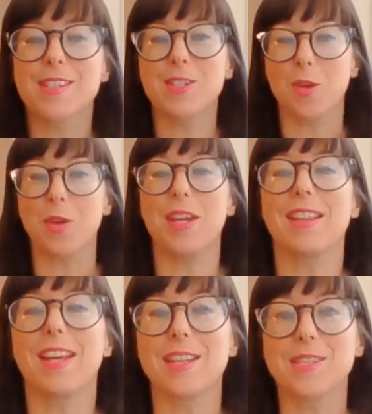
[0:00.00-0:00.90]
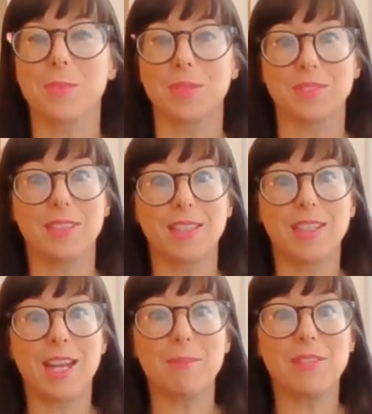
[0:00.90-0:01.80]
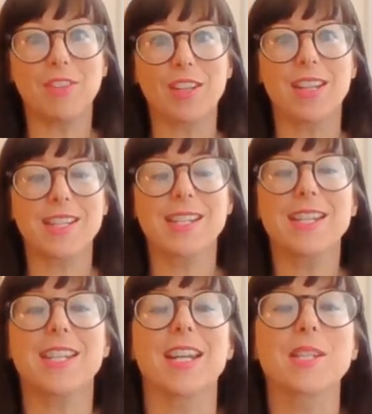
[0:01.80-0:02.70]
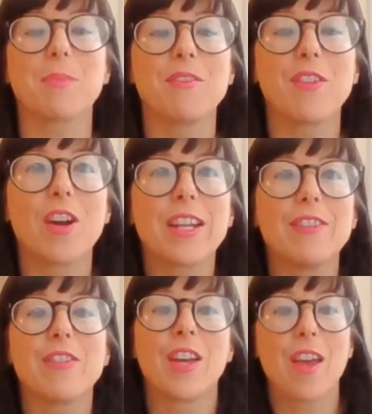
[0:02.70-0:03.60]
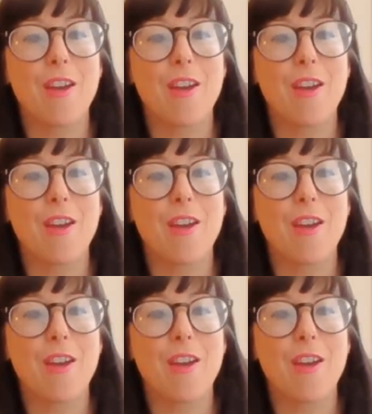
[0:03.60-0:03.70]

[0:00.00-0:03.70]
So he thinks, well, let me find the ascetics, my 5